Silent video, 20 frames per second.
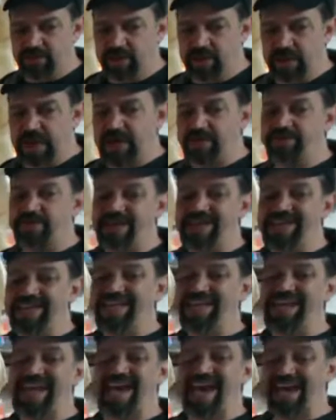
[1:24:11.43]
And if I can get
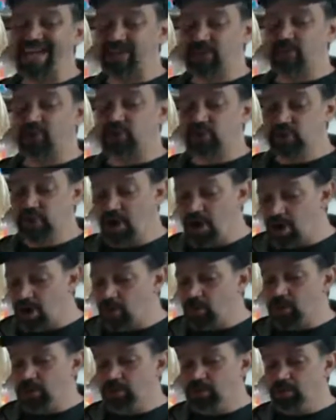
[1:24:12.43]
it at the show,